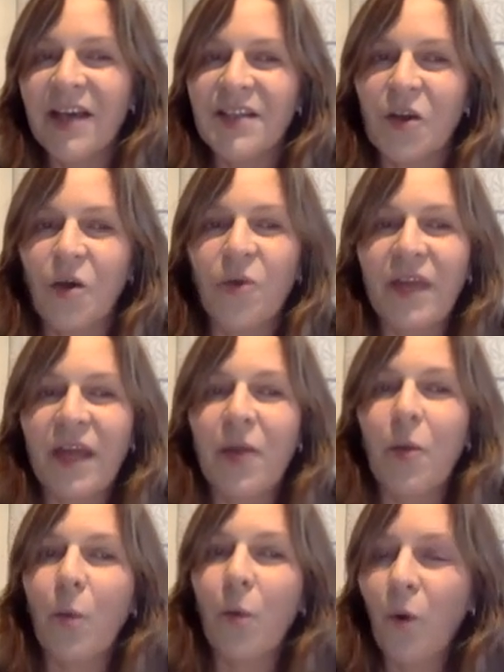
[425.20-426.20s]
So
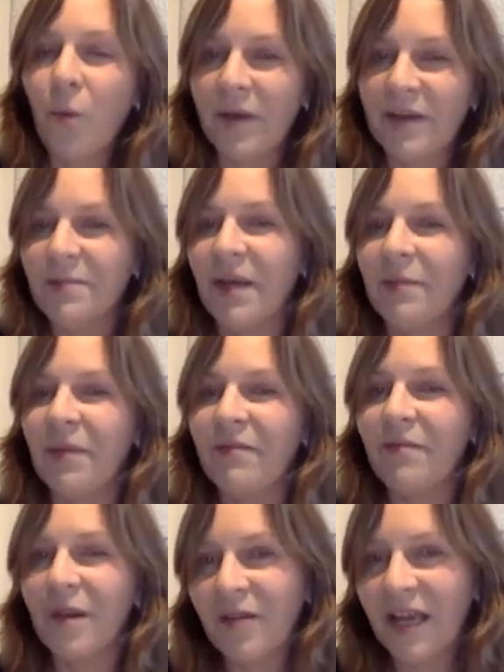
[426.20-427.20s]
then warmers might be
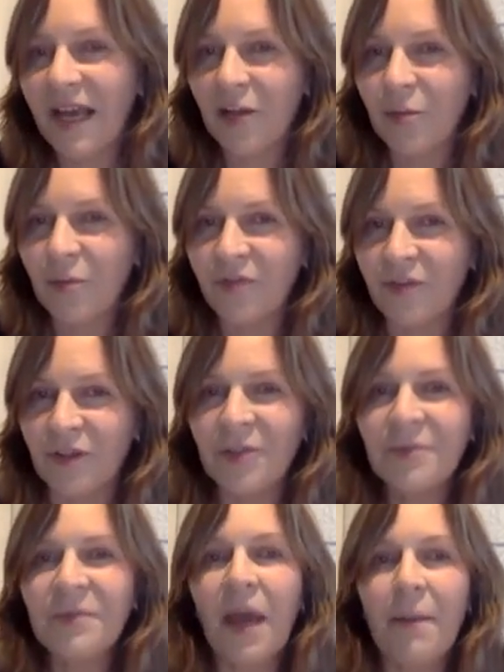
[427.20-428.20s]
very
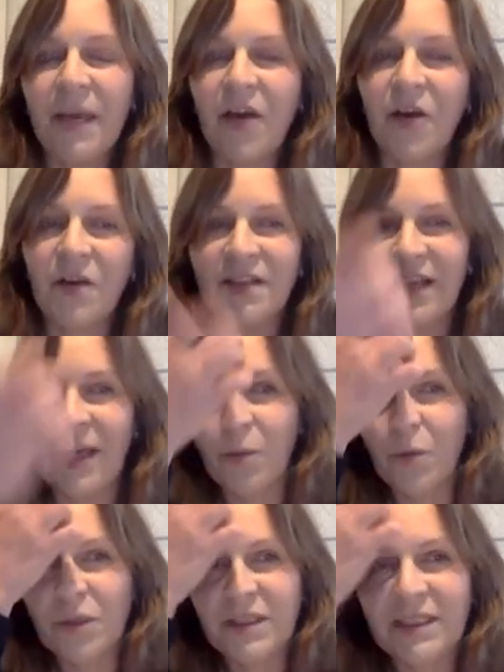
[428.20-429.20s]
helpful because they
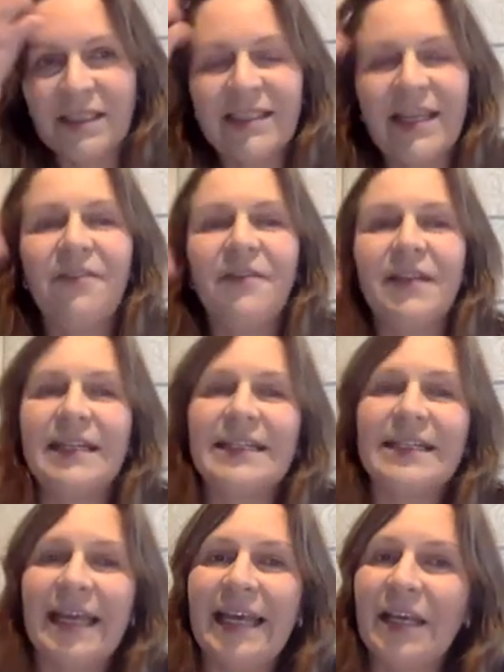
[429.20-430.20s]
would
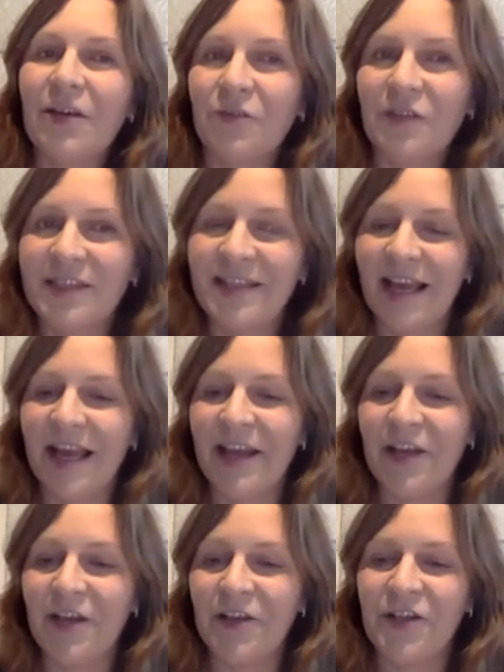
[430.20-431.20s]
definitely increase the
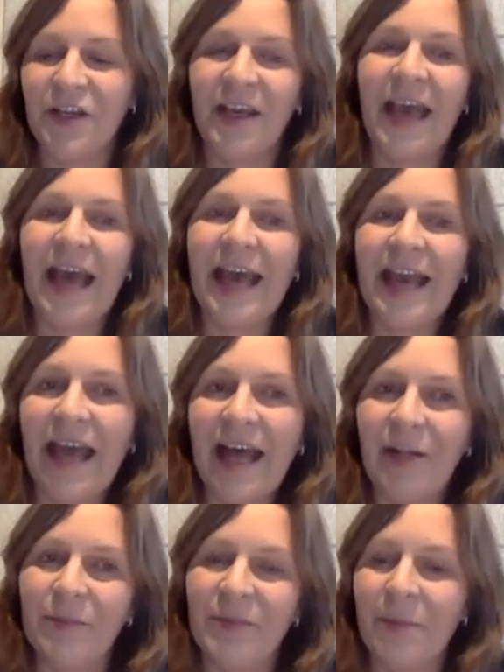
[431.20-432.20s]
energy and
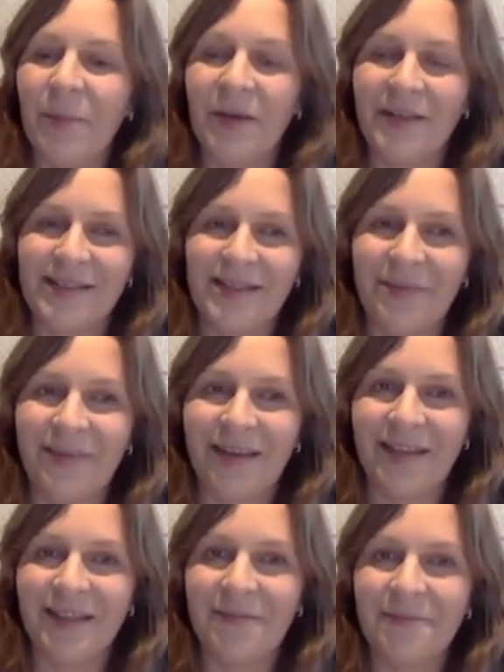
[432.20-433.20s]
help them
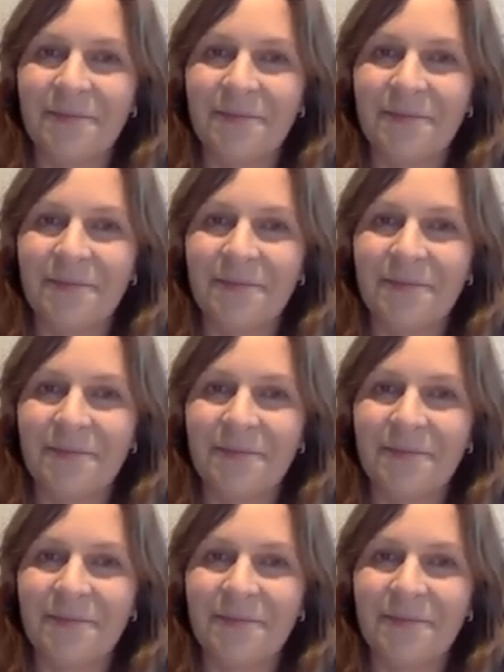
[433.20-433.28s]
participate.